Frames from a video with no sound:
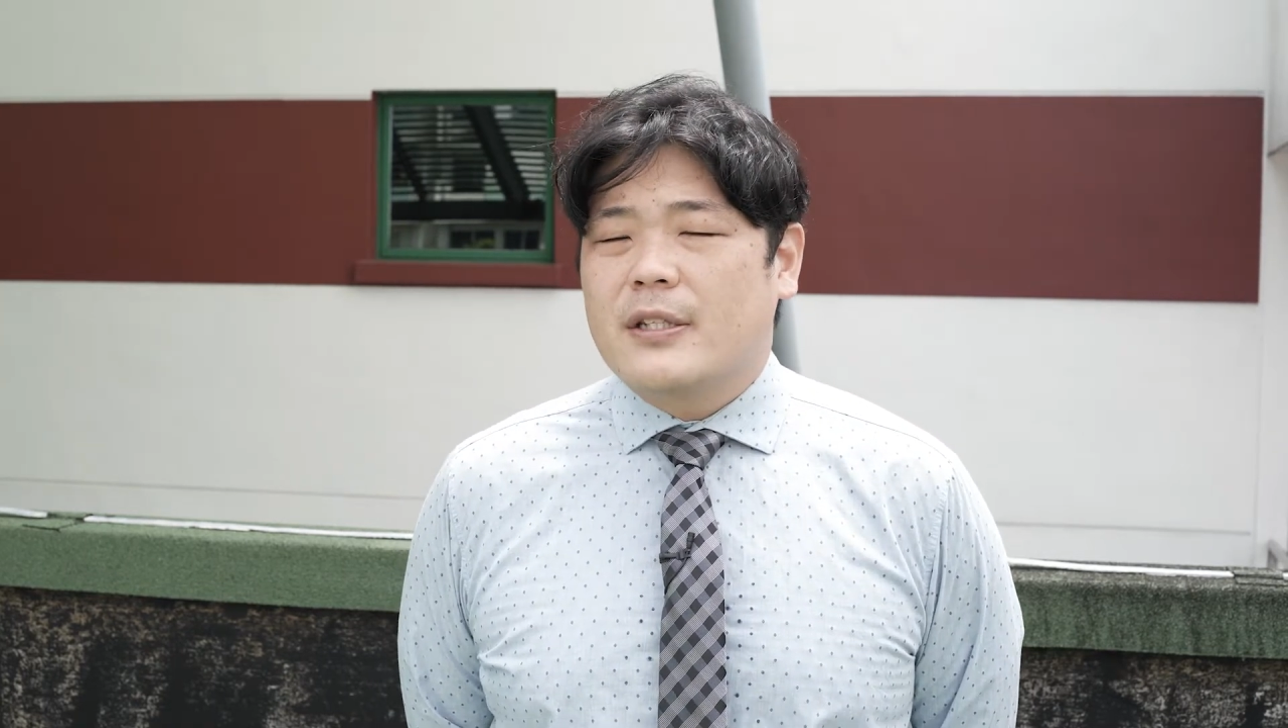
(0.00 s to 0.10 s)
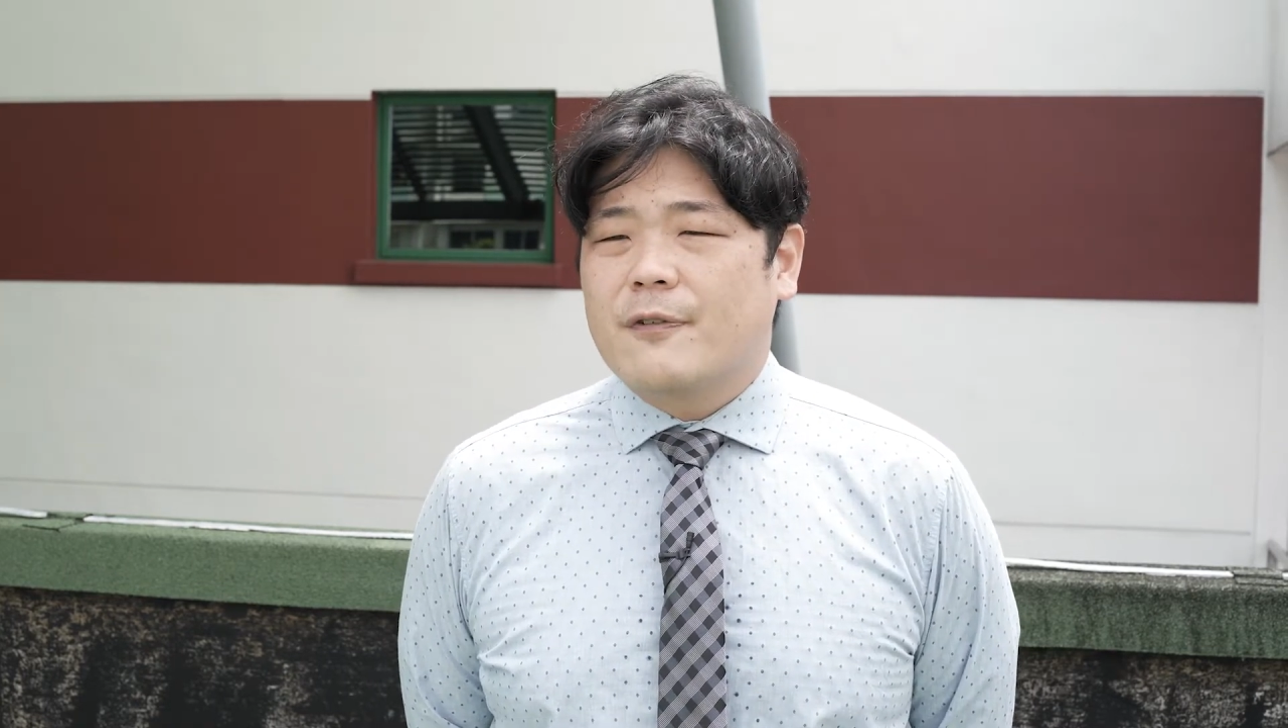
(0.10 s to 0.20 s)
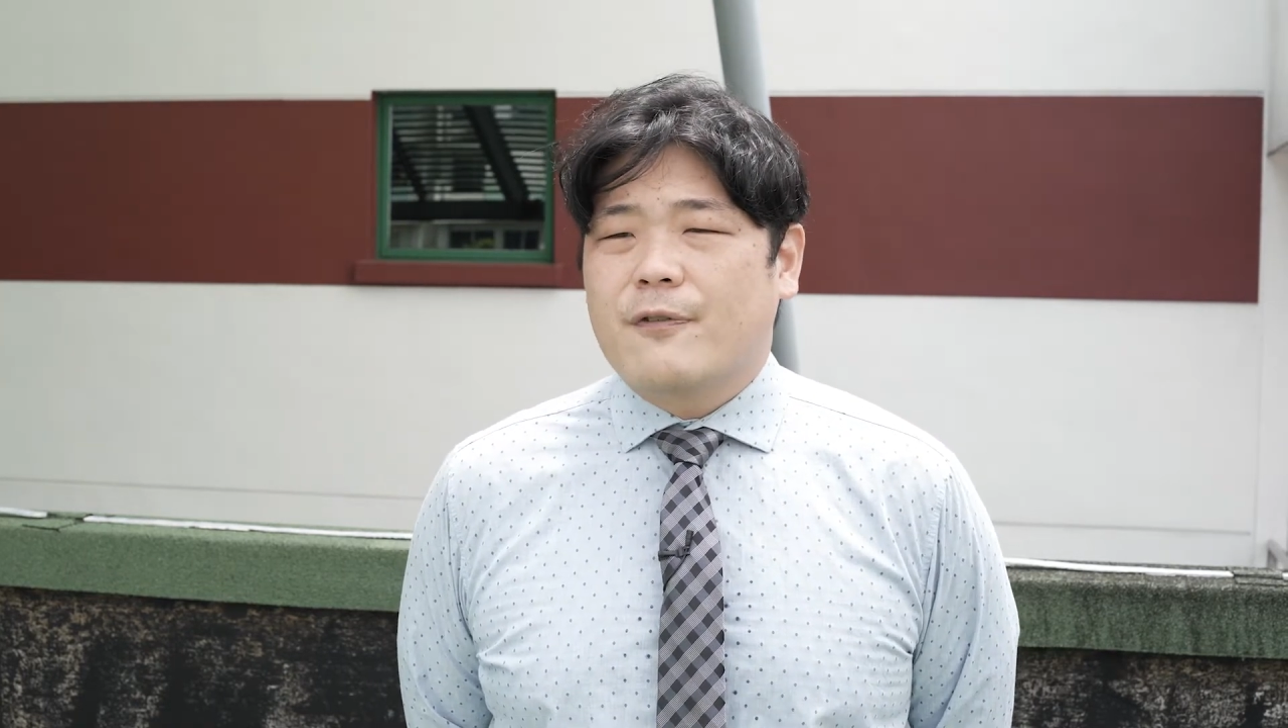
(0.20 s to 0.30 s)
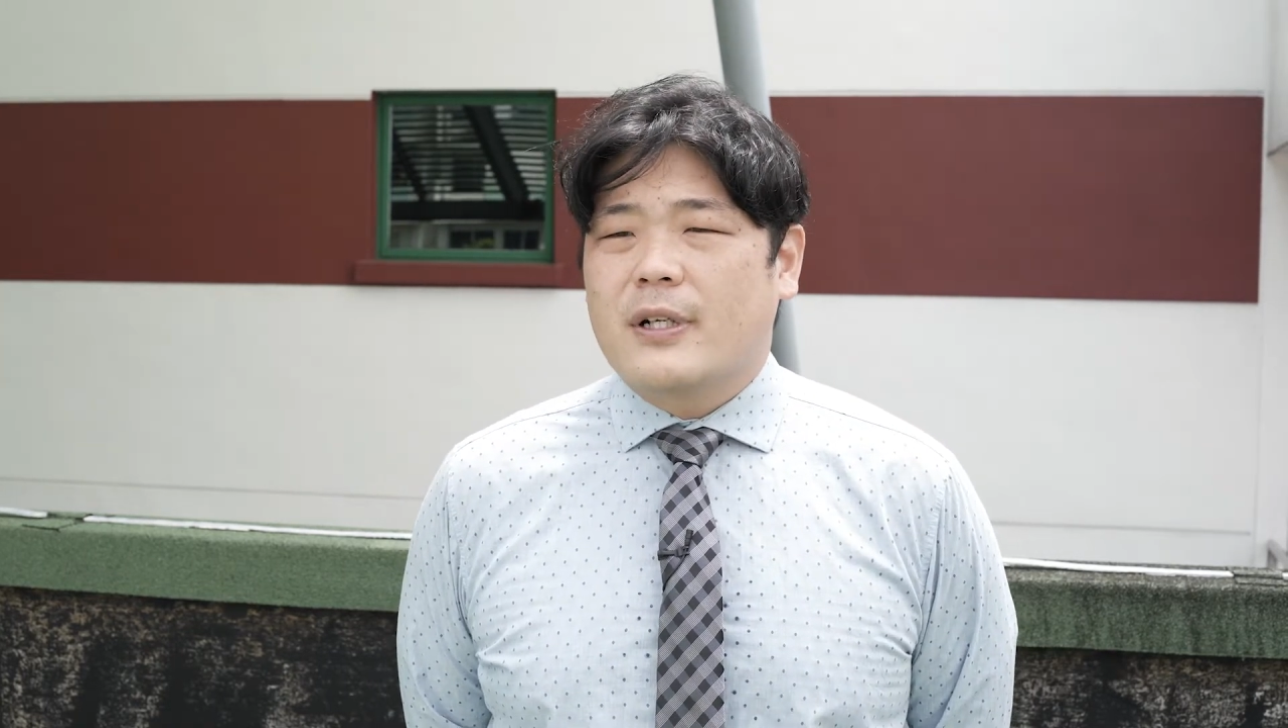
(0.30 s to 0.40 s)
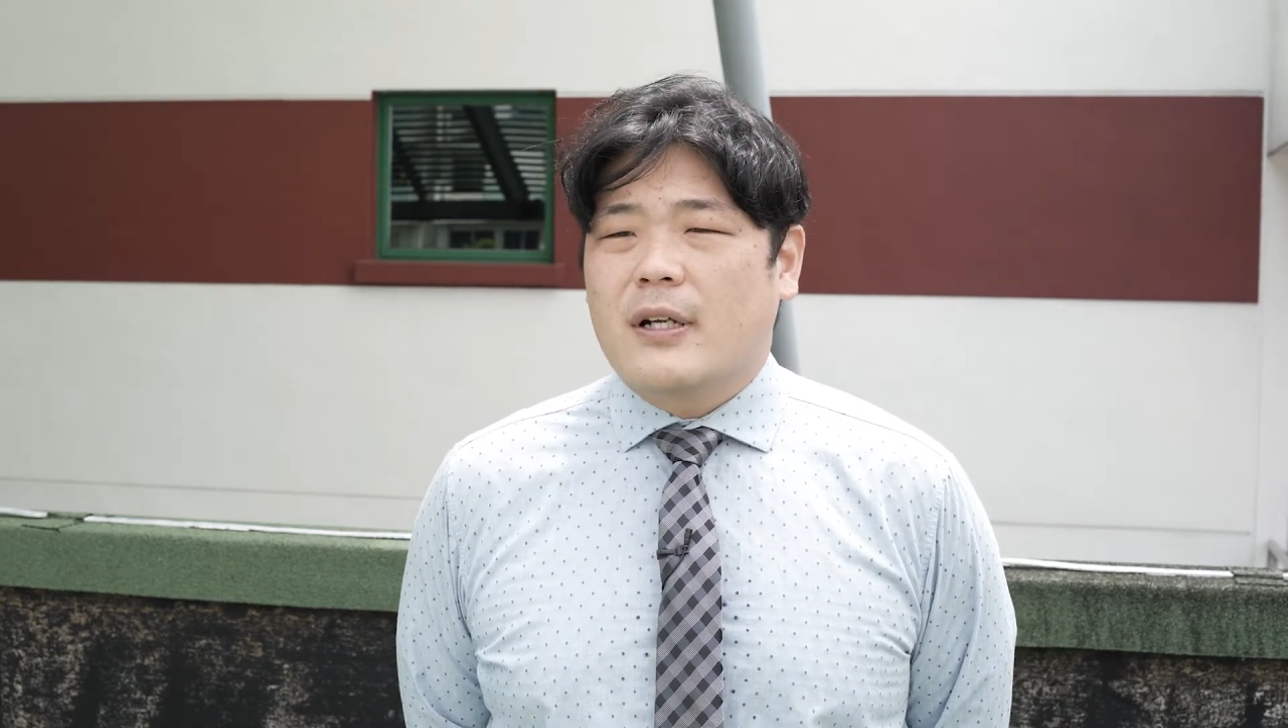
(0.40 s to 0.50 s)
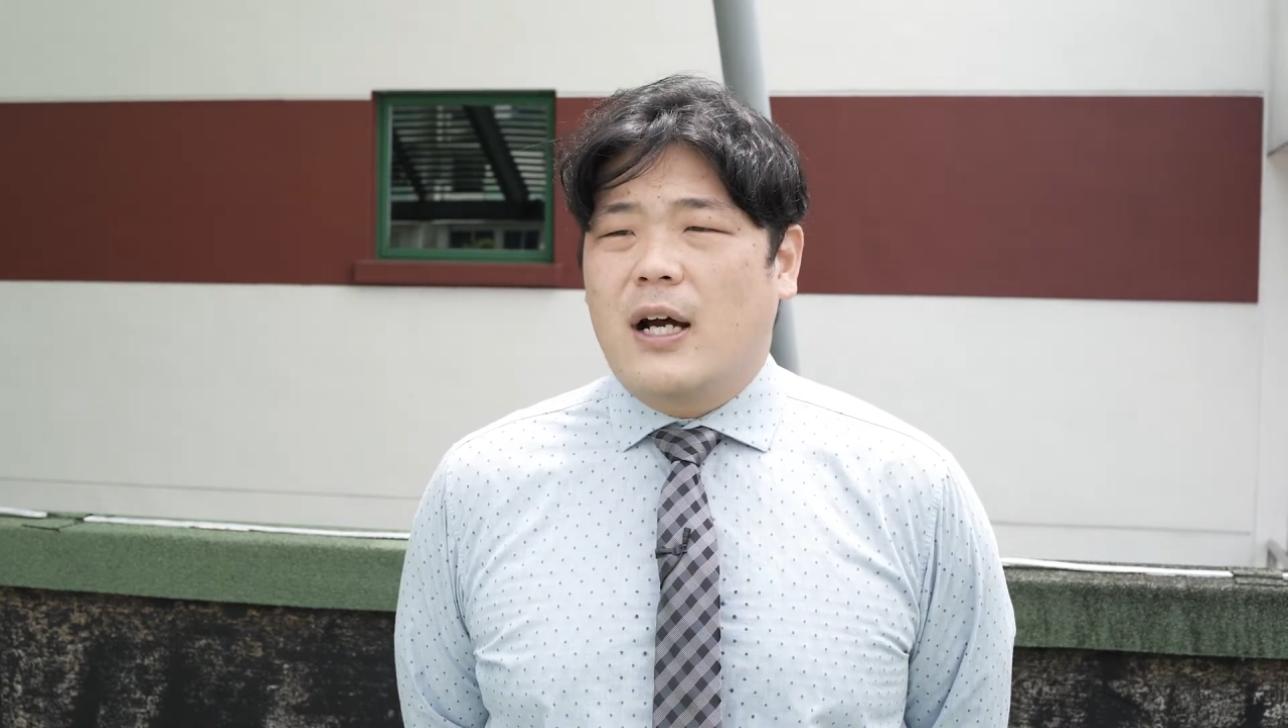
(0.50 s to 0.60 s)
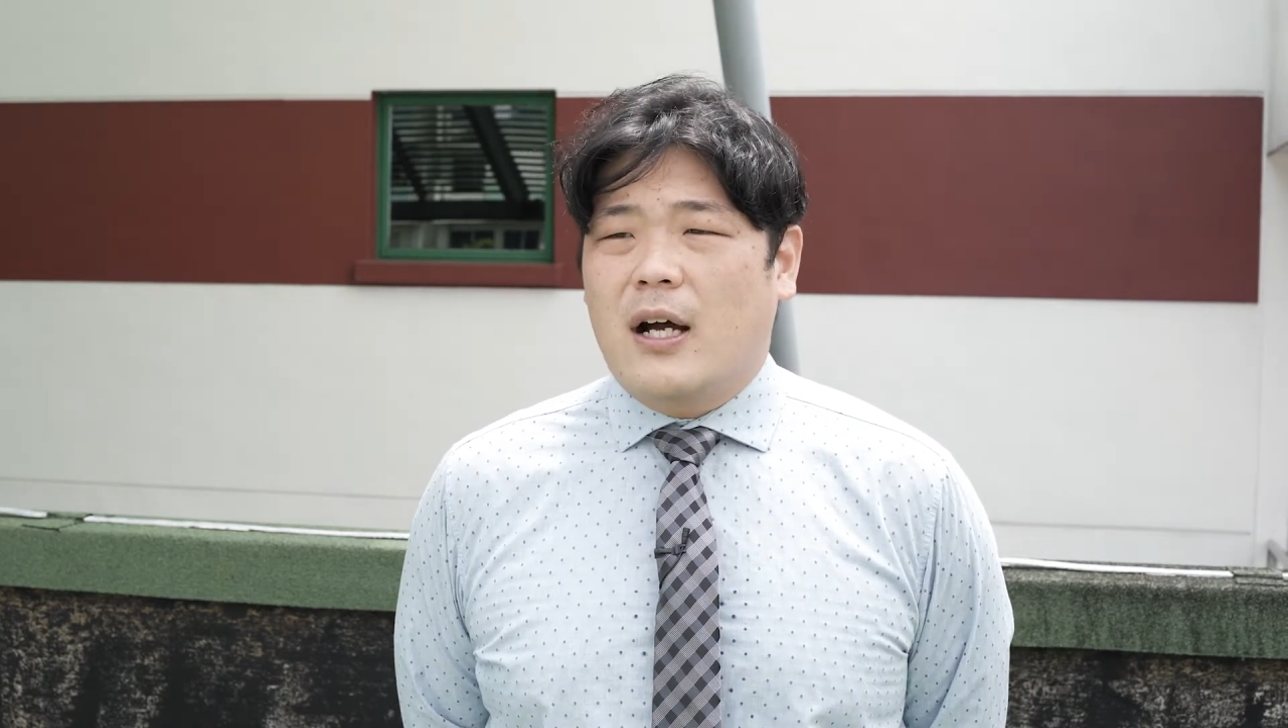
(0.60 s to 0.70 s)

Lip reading: the different